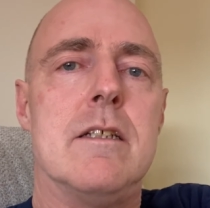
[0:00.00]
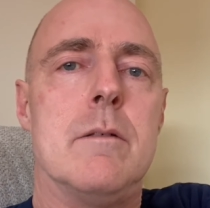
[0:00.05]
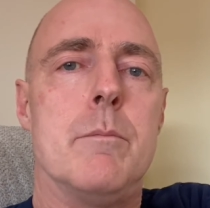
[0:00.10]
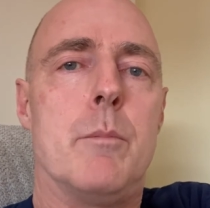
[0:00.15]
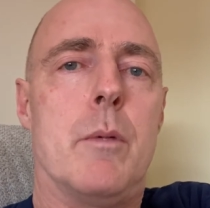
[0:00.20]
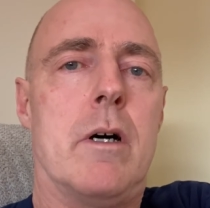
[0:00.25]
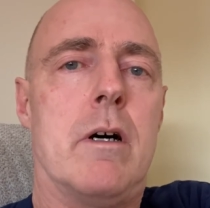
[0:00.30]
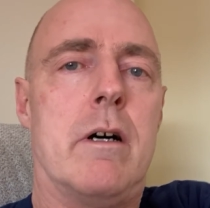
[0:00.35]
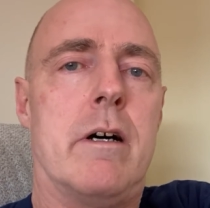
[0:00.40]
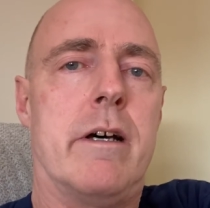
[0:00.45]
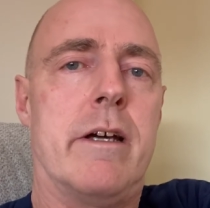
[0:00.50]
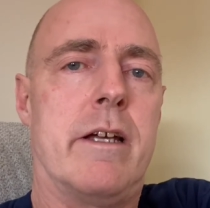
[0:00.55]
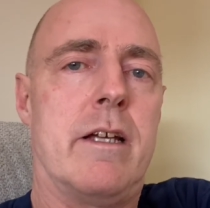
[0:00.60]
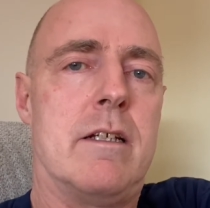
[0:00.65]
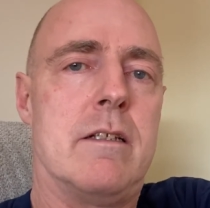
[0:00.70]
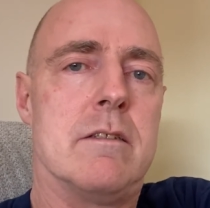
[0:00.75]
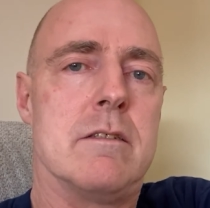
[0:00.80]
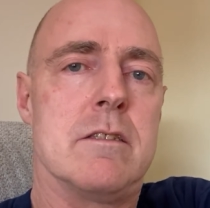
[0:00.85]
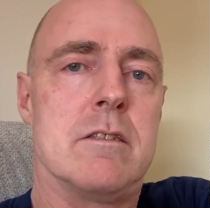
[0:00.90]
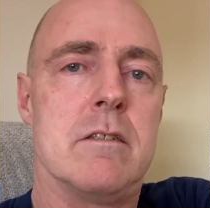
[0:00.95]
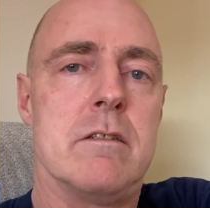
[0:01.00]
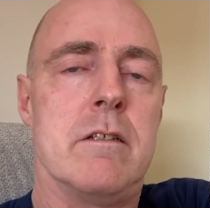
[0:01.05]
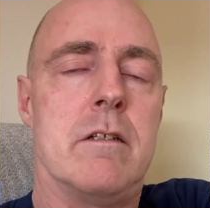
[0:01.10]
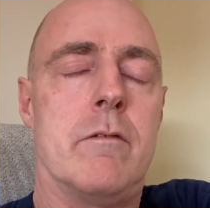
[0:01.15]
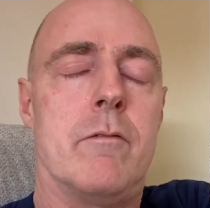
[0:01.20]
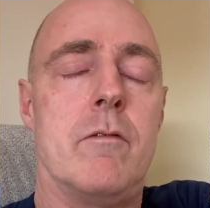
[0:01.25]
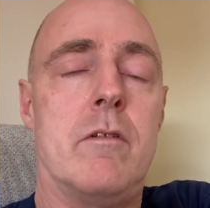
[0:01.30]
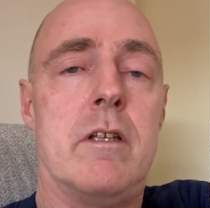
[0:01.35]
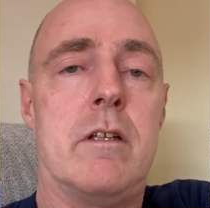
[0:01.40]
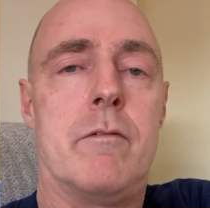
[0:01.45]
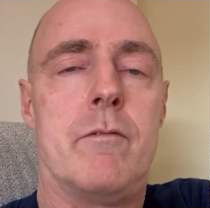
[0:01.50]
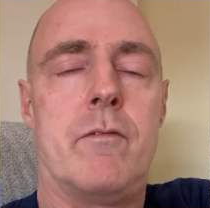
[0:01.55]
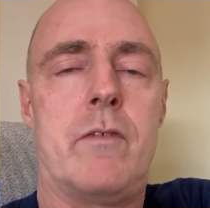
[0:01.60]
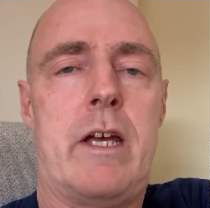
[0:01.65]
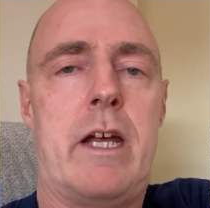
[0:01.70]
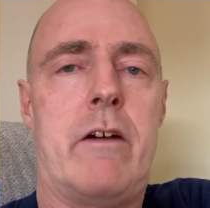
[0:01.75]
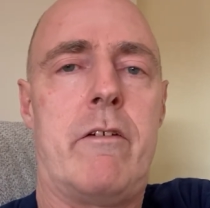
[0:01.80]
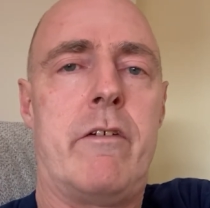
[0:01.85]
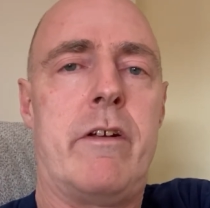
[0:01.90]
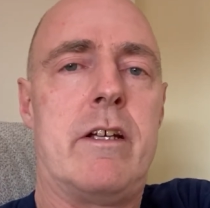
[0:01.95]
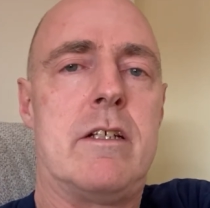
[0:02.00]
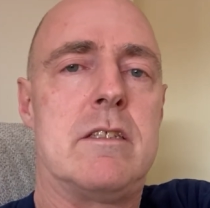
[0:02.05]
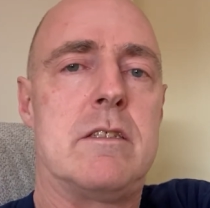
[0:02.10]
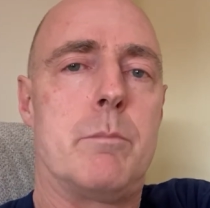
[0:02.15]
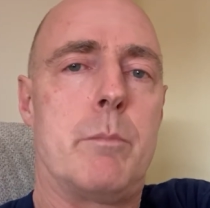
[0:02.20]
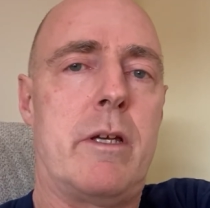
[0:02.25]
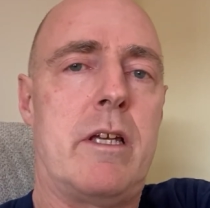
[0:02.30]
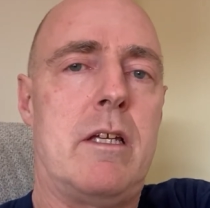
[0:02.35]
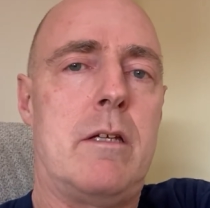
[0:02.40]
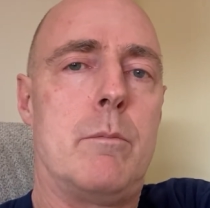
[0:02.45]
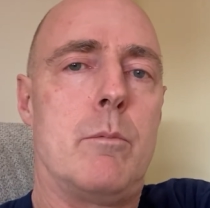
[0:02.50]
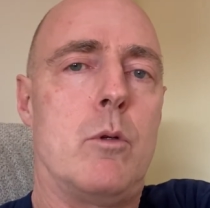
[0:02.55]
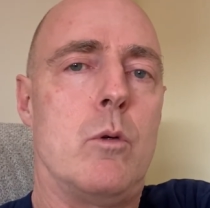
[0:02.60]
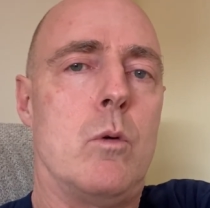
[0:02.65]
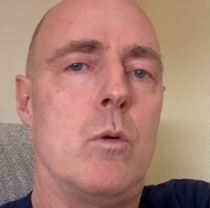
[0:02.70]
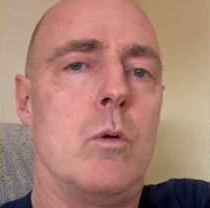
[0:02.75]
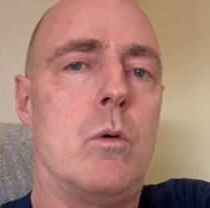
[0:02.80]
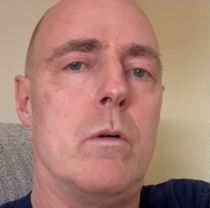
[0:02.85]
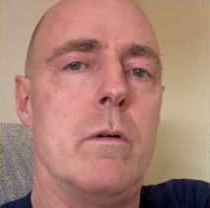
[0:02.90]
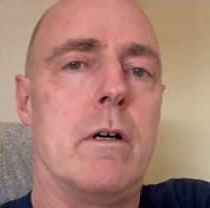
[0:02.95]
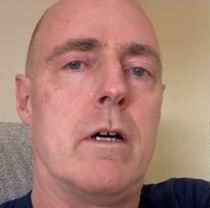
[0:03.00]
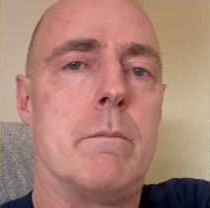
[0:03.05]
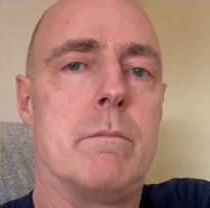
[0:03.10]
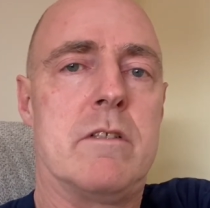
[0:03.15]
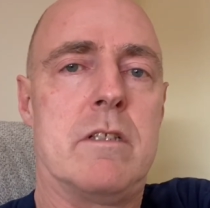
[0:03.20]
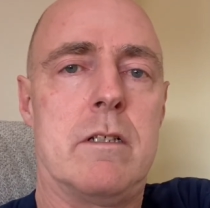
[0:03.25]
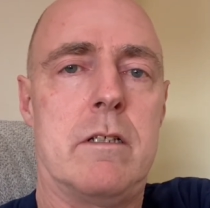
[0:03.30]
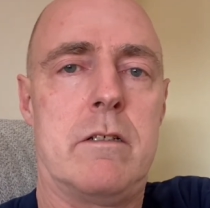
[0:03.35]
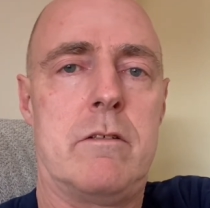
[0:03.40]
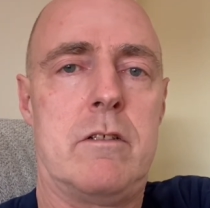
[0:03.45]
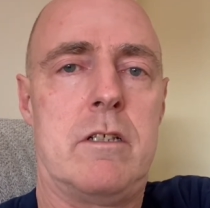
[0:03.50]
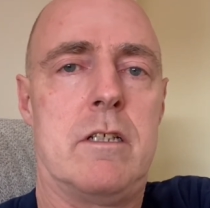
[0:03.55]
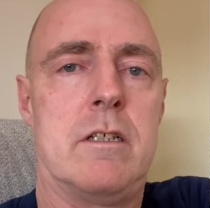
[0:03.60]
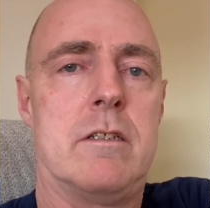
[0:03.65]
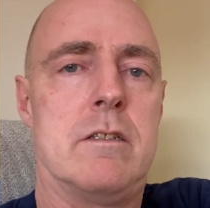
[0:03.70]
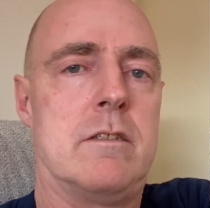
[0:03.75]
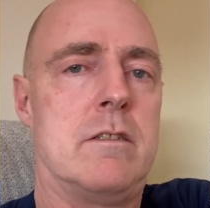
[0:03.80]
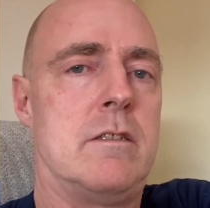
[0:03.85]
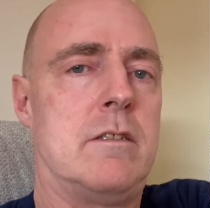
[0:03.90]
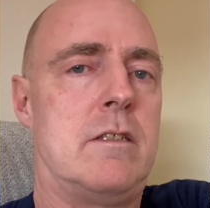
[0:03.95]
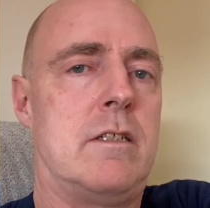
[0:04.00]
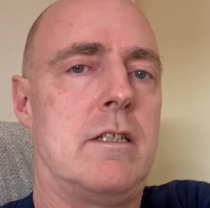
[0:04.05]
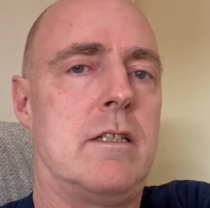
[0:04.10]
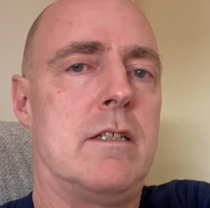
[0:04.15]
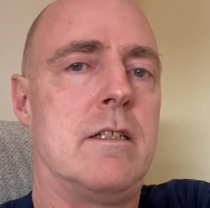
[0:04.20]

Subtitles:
by sort of nefarious people up to no good.